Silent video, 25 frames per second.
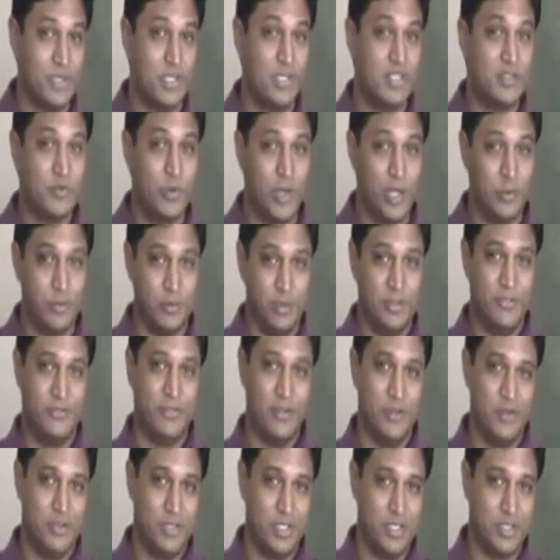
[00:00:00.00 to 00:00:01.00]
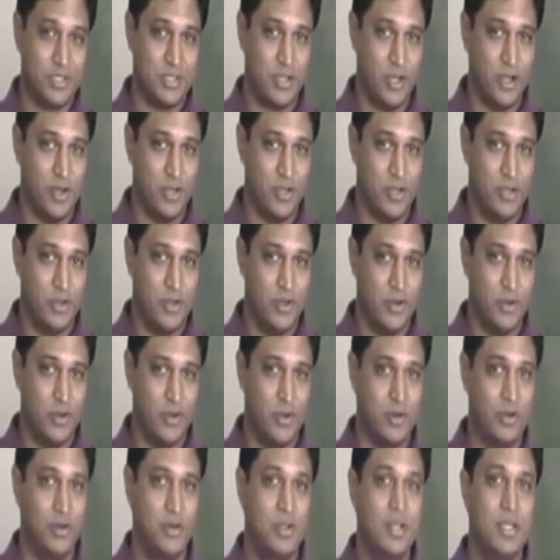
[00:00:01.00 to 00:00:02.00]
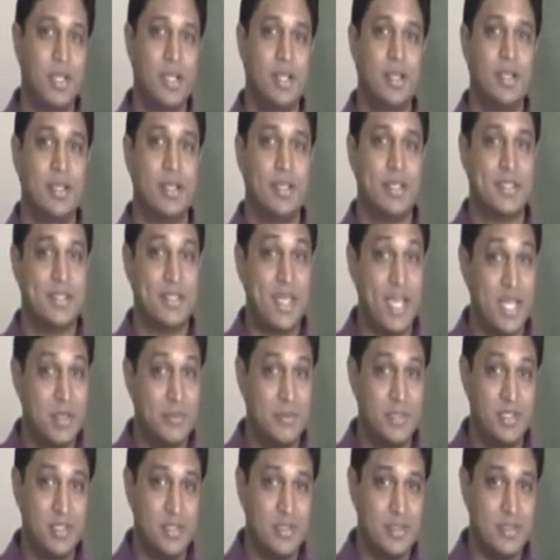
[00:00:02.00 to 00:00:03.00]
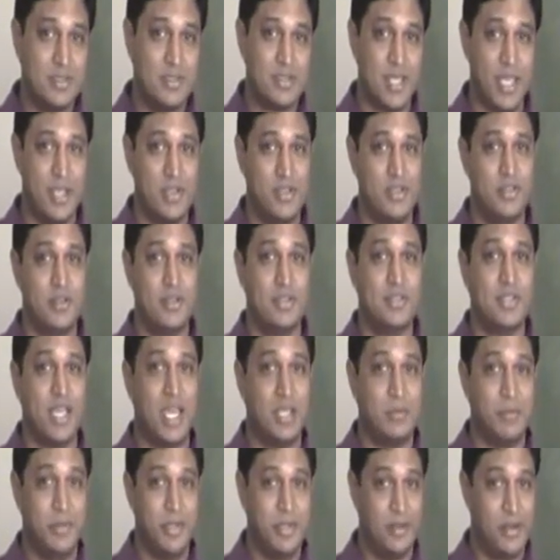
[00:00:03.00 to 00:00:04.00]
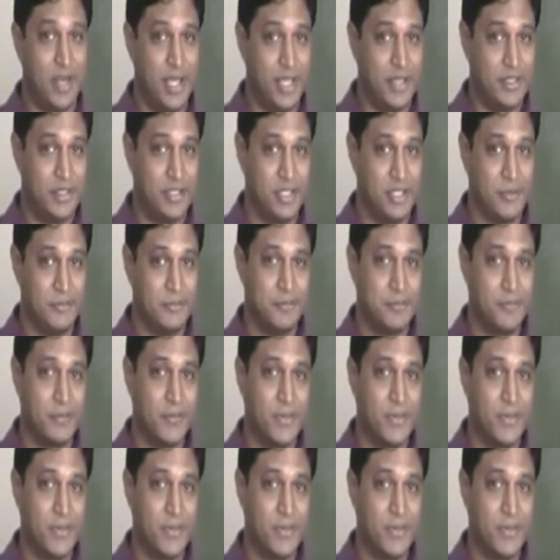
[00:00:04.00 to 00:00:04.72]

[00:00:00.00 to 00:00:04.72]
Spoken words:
this one will focus on your assignments and your assignment writing.